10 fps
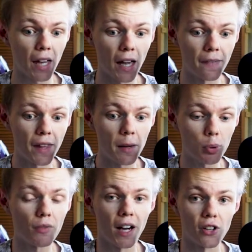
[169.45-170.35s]
and they
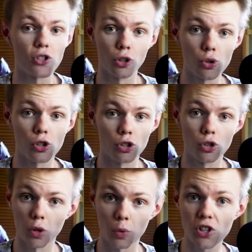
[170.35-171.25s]
provide a solution
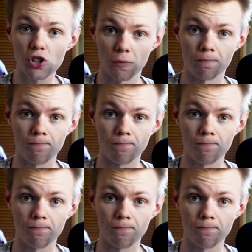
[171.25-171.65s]
to a question.